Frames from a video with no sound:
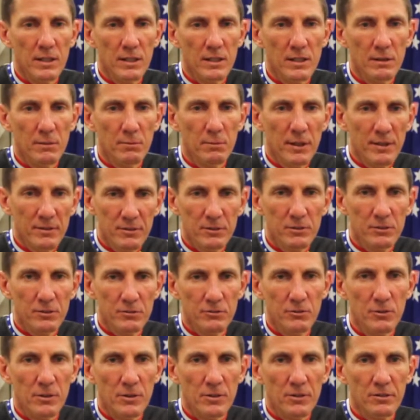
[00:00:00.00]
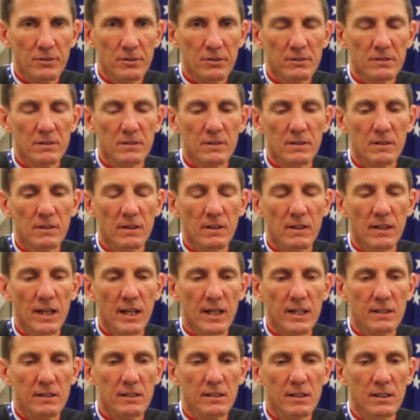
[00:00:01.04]
uh, bicycles for us
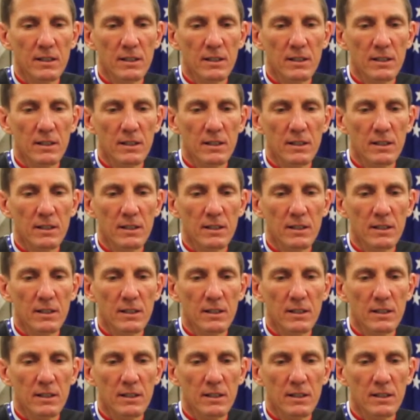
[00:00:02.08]
that